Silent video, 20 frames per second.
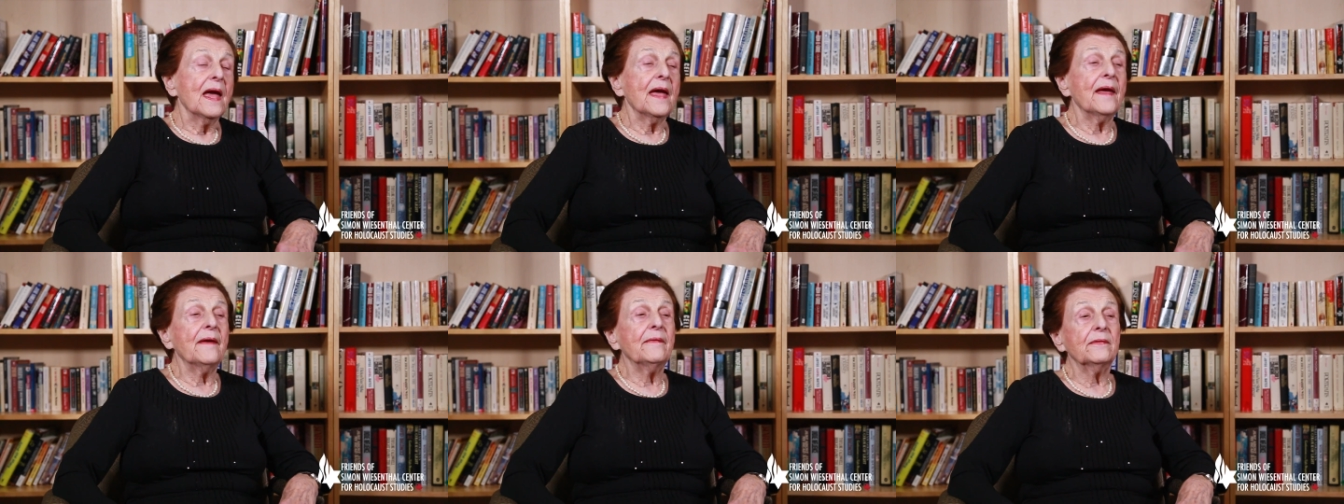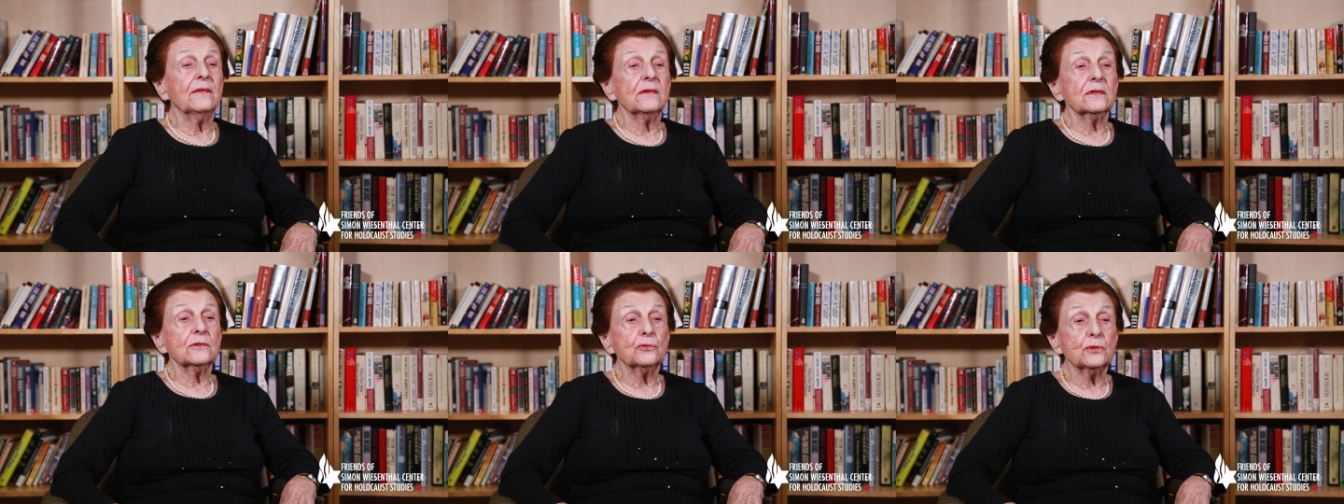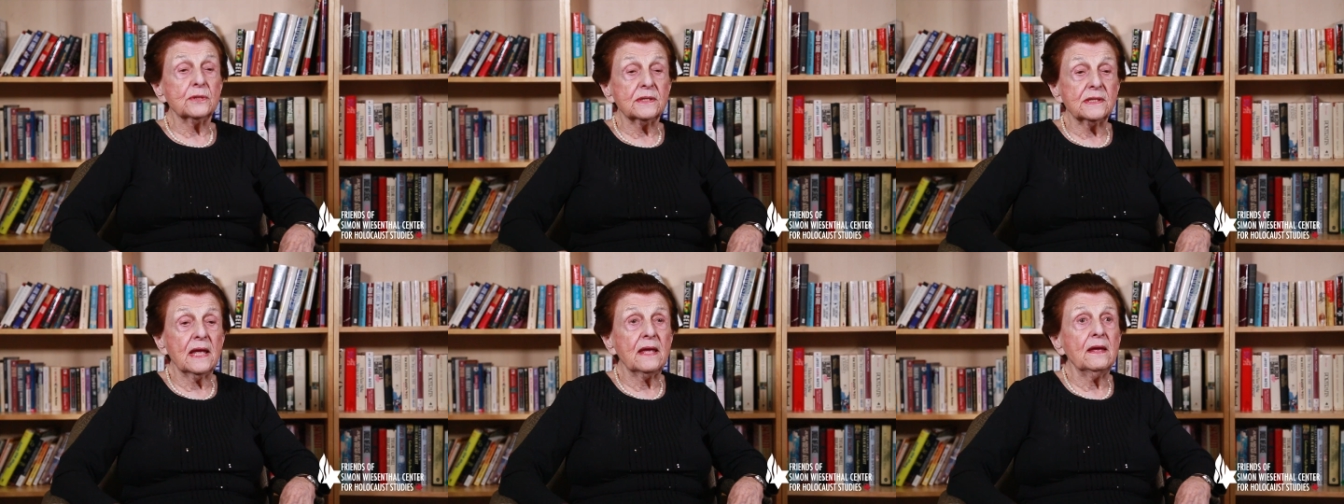and
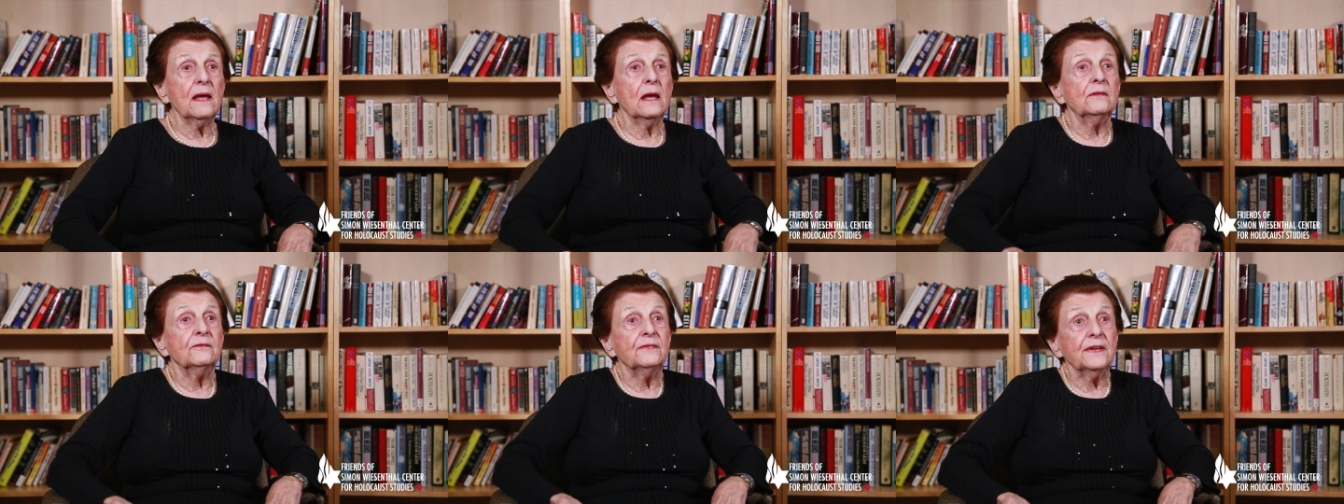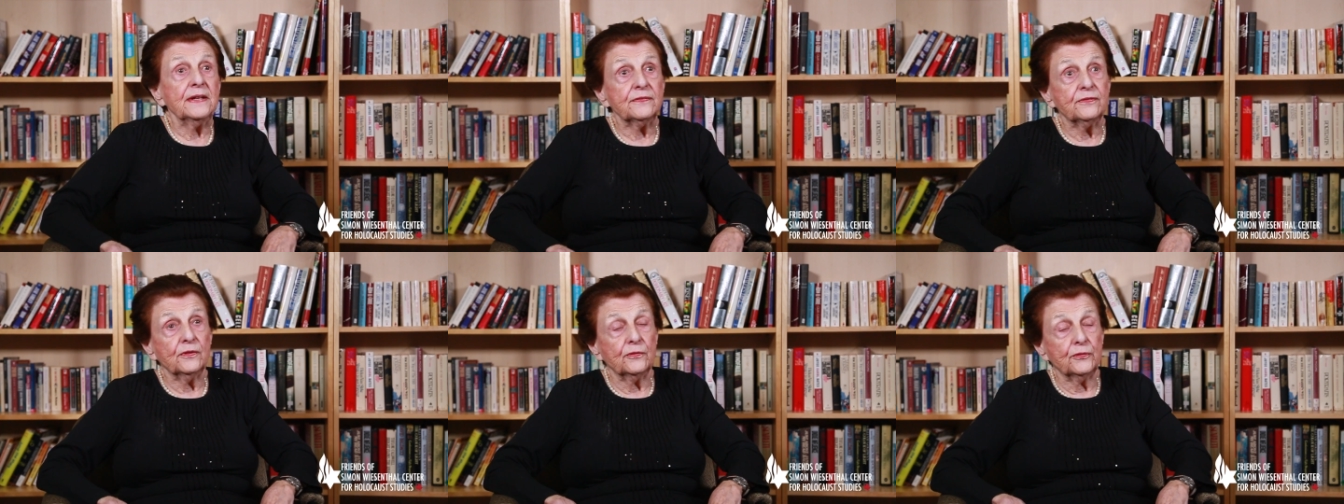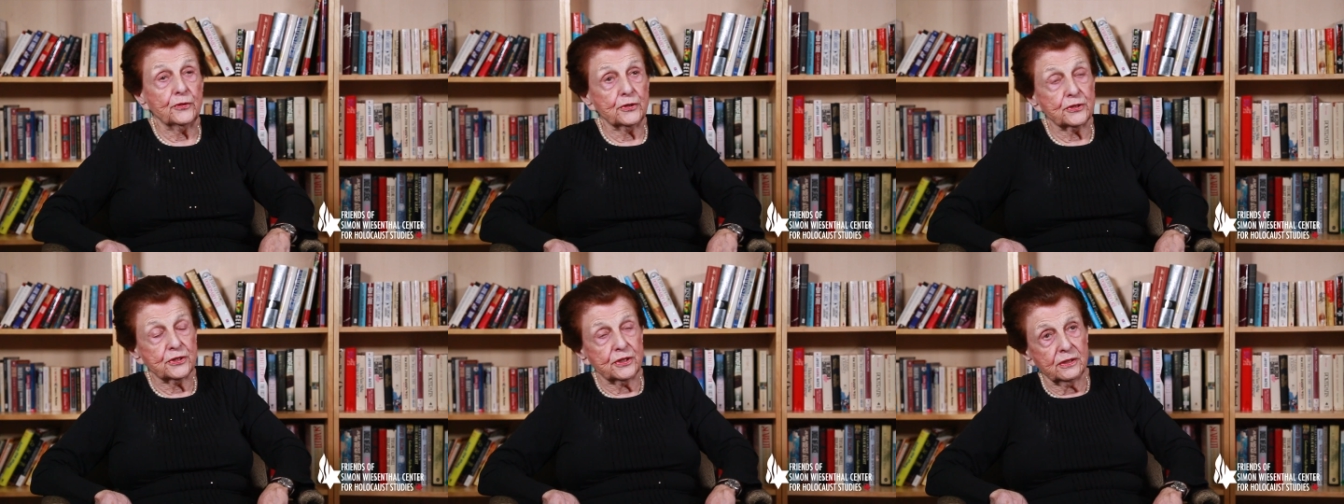to stay and wait for
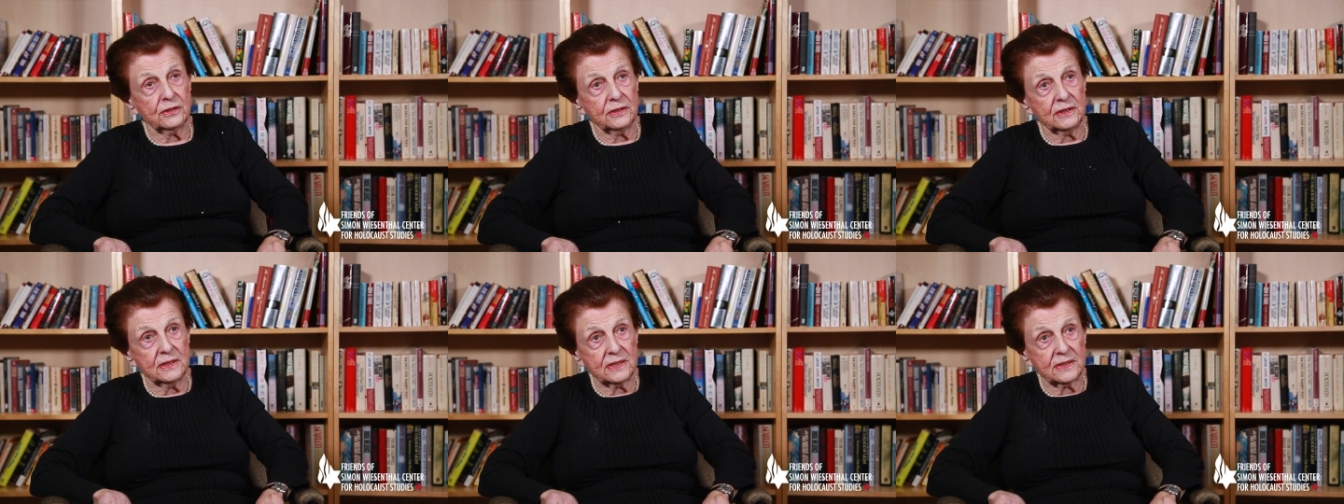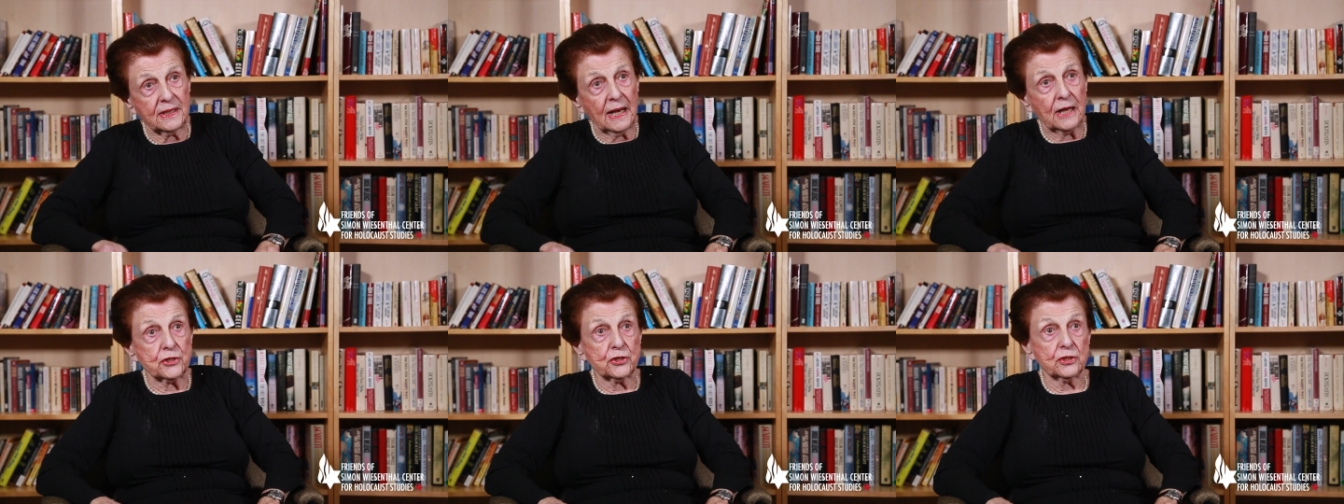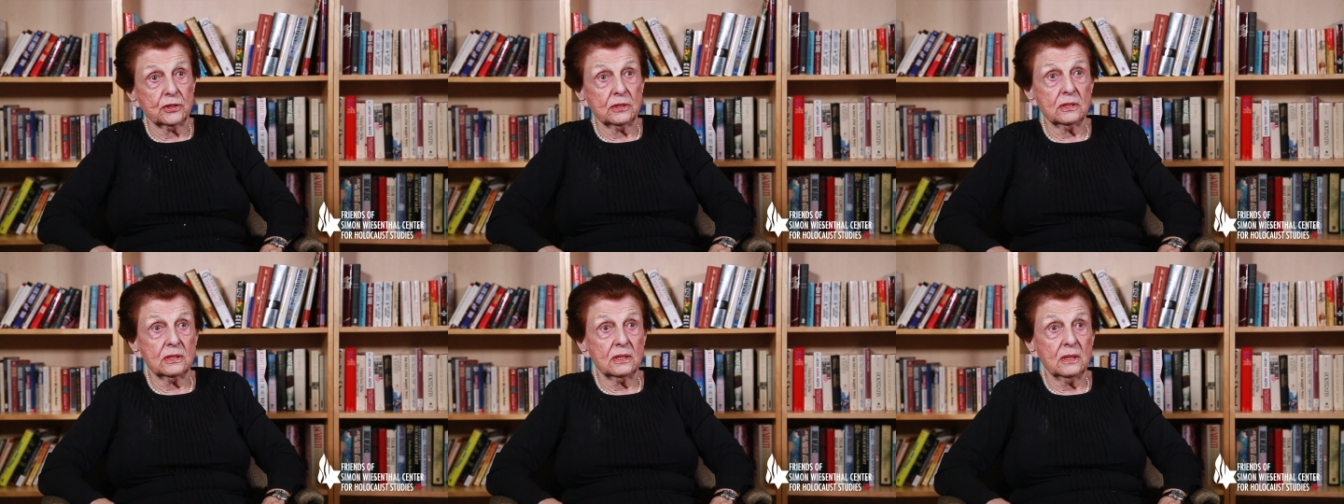further
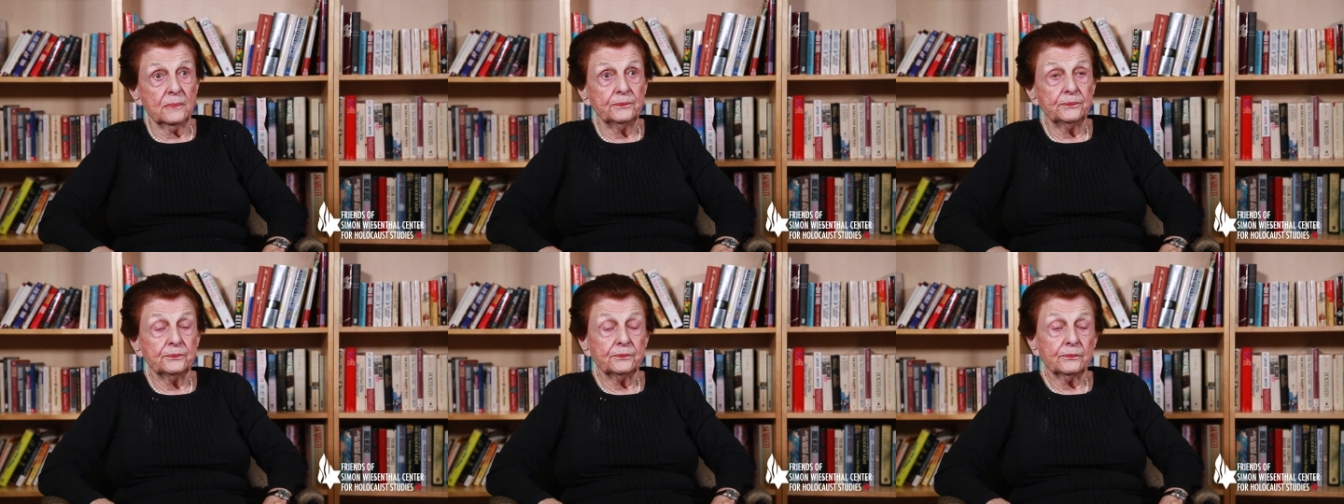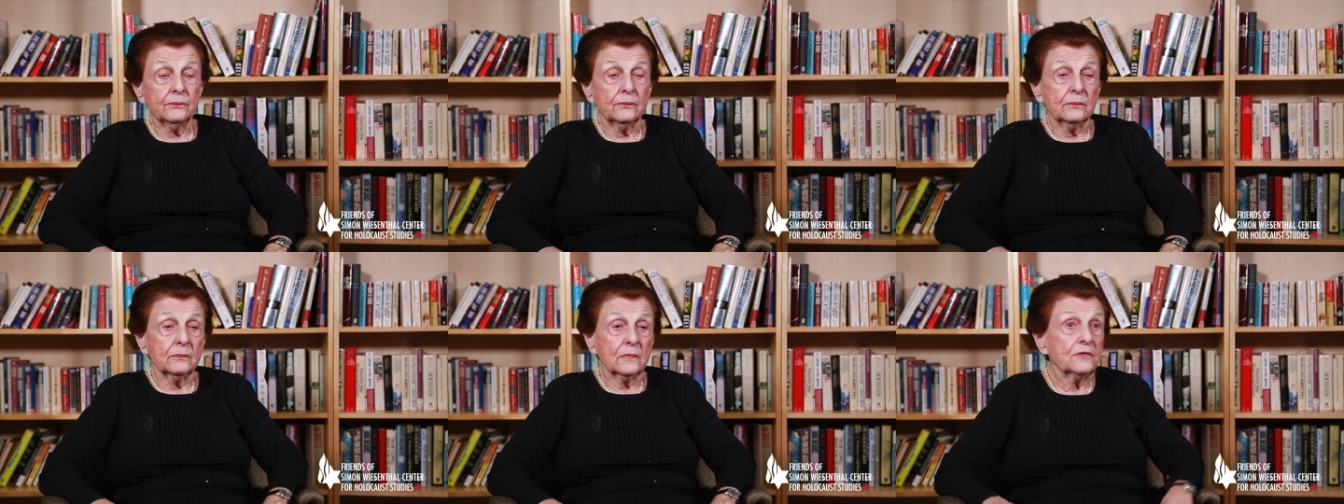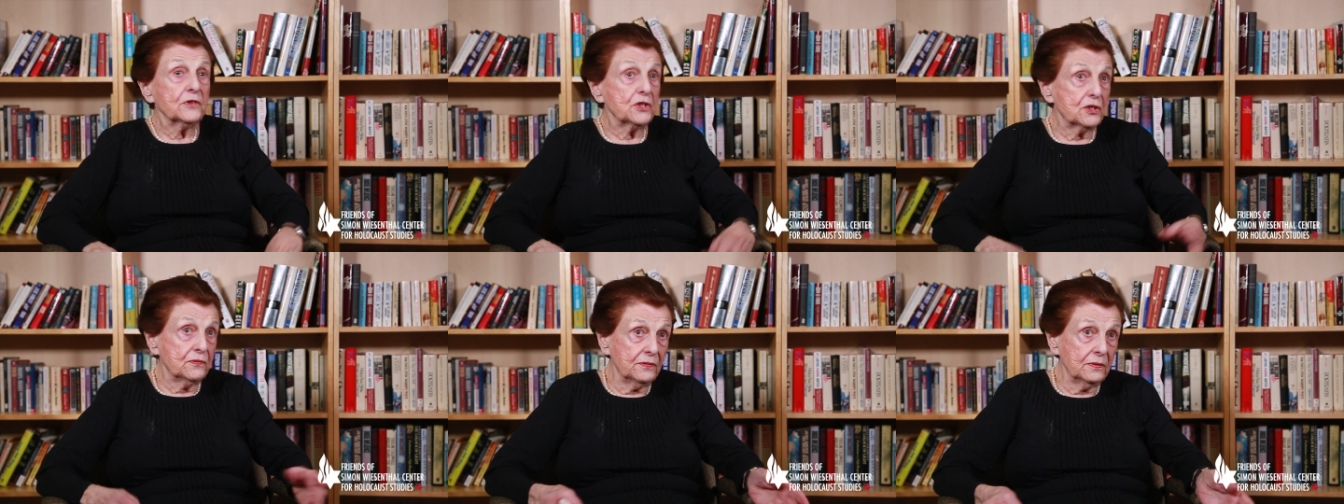instructions,
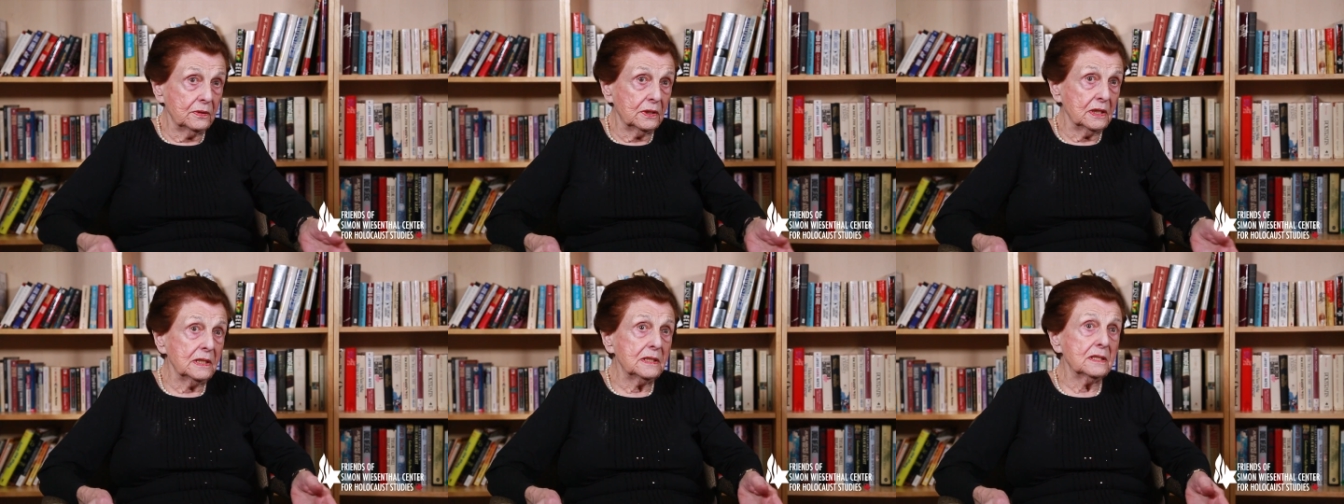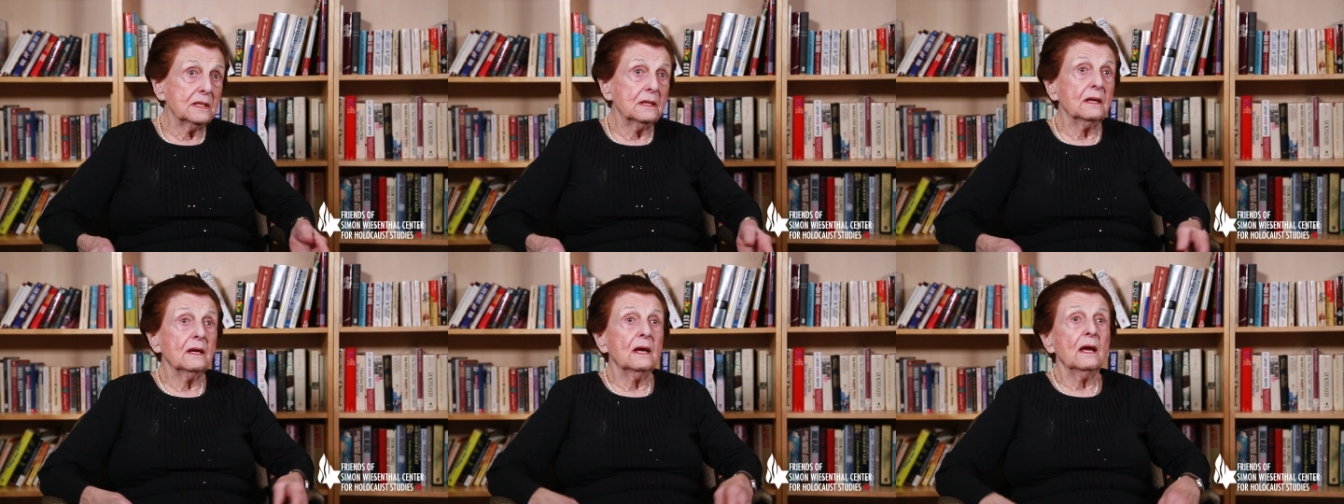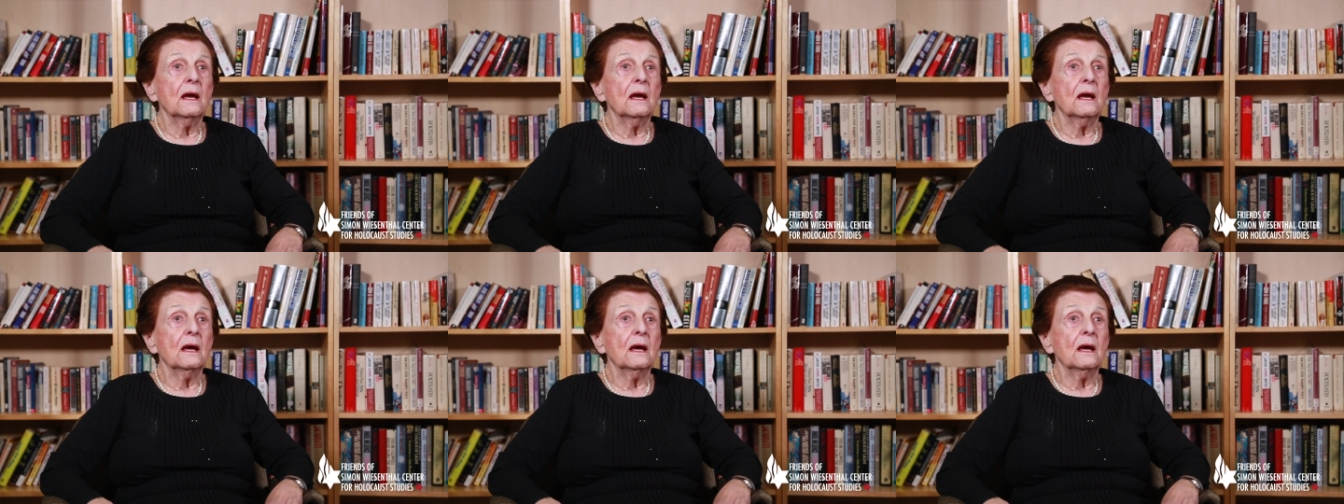which we did.